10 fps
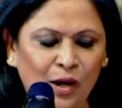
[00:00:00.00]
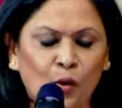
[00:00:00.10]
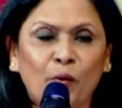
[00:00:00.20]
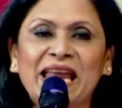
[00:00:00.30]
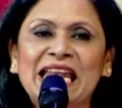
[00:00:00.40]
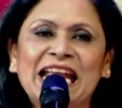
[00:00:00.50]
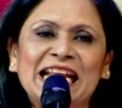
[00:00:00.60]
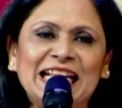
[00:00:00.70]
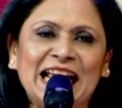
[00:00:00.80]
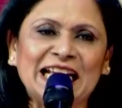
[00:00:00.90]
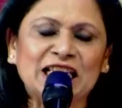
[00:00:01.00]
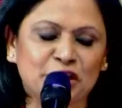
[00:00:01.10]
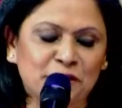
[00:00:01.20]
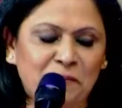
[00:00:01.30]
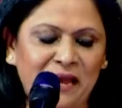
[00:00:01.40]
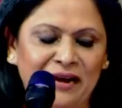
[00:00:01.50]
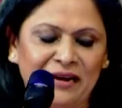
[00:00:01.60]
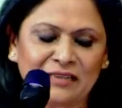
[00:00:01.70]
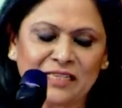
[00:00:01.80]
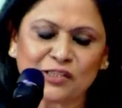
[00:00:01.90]
We needed extra
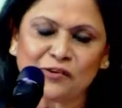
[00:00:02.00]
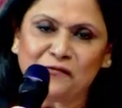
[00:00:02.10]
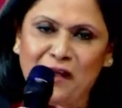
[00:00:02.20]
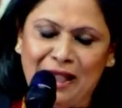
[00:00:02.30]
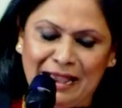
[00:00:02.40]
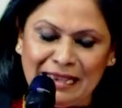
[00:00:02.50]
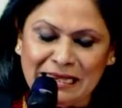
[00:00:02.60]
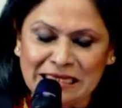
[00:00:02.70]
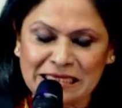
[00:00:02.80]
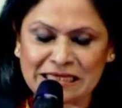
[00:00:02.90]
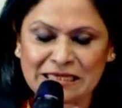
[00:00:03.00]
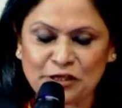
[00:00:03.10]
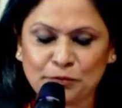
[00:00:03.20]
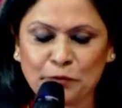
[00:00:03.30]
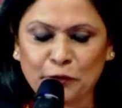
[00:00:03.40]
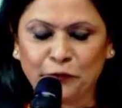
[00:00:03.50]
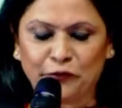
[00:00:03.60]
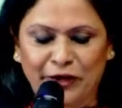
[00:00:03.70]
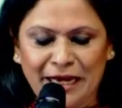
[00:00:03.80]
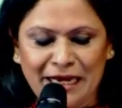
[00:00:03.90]
pairs of eyes to
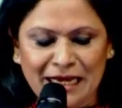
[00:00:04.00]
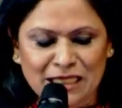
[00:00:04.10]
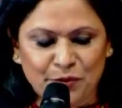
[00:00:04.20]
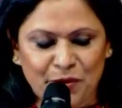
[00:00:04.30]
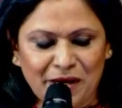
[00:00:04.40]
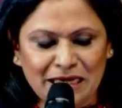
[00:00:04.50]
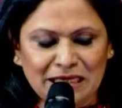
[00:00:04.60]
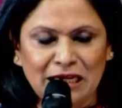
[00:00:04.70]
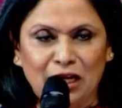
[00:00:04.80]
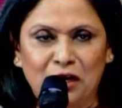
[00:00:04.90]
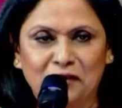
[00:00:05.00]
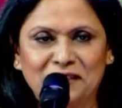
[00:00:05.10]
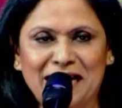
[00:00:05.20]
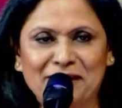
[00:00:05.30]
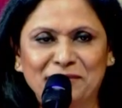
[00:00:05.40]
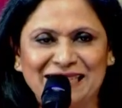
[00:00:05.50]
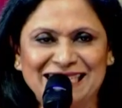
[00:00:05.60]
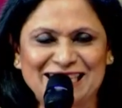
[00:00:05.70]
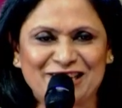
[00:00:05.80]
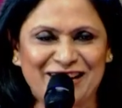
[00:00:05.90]
proofread as we were under a lot of time
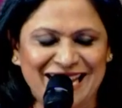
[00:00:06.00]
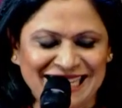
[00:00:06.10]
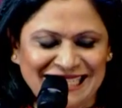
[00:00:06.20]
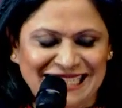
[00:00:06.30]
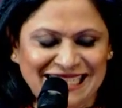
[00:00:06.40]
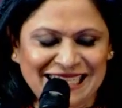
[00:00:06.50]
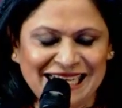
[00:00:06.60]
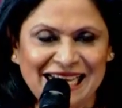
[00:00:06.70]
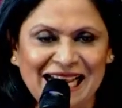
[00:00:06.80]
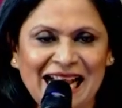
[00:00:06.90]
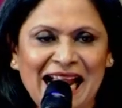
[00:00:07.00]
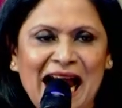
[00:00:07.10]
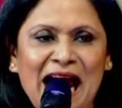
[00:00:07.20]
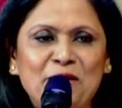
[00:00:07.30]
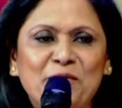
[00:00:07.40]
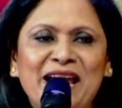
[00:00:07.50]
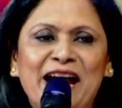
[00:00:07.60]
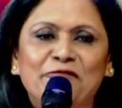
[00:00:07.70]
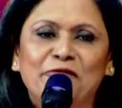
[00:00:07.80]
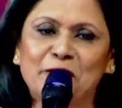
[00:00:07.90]
constraints. And we
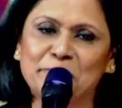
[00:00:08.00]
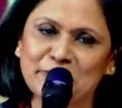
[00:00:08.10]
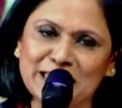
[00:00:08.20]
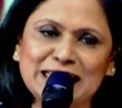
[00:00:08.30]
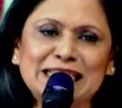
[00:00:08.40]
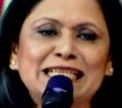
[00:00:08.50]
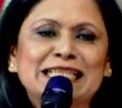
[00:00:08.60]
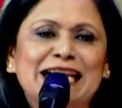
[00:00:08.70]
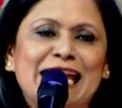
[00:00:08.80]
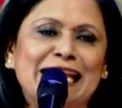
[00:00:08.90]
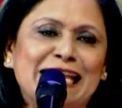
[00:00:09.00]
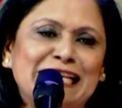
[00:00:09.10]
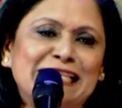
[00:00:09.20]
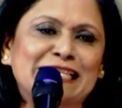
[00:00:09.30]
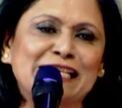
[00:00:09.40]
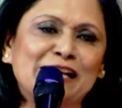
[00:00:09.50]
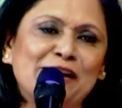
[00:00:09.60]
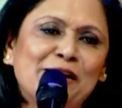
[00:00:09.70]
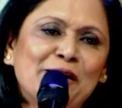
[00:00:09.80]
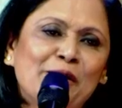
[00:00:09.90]
had four precious ladies
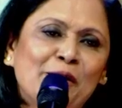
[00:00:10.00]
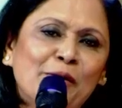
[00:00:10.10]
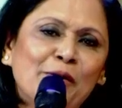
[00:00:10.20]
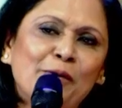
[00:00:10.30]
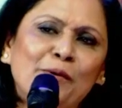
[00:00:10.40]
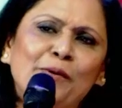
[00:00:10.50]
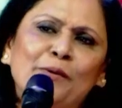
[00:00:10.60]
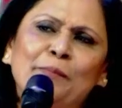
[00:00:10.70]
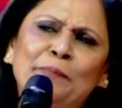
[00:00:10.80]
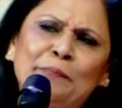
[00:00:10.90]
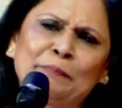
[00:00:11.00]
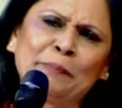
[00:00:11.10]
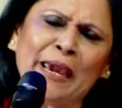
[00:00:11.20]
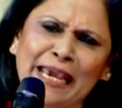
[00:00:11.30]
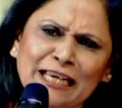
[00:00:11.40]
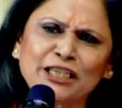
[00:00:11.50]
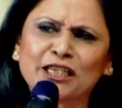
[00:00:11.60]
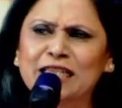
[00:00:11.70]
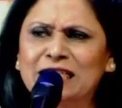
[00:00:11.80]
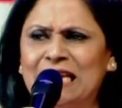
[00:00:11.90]
who
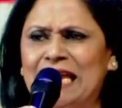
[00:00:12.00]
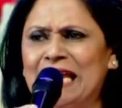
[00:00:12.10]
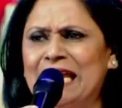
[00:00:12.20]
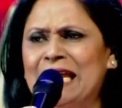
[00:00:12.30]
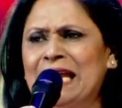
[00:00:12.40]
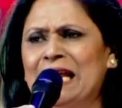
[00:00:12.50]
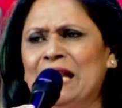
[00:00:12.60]
patiently